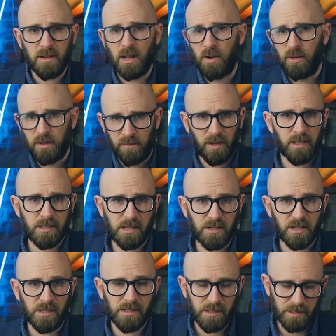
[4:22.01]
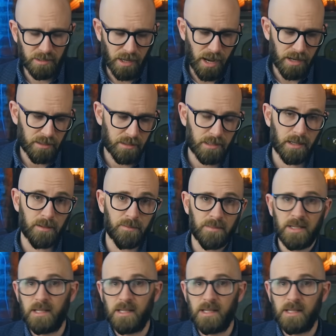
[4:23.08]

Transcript: no advantages and some